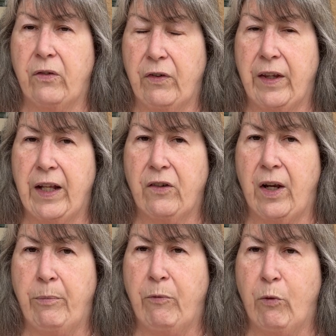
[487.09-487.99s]
for that
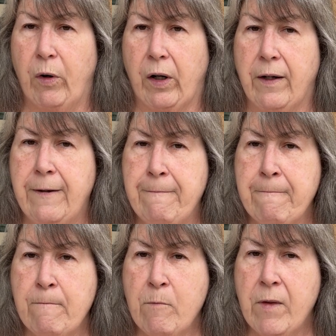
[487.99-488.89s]
type of work.
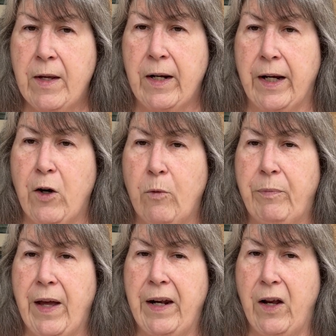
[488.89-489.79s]
And I hope
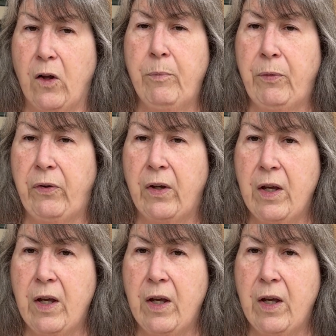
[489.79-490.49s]
that helps.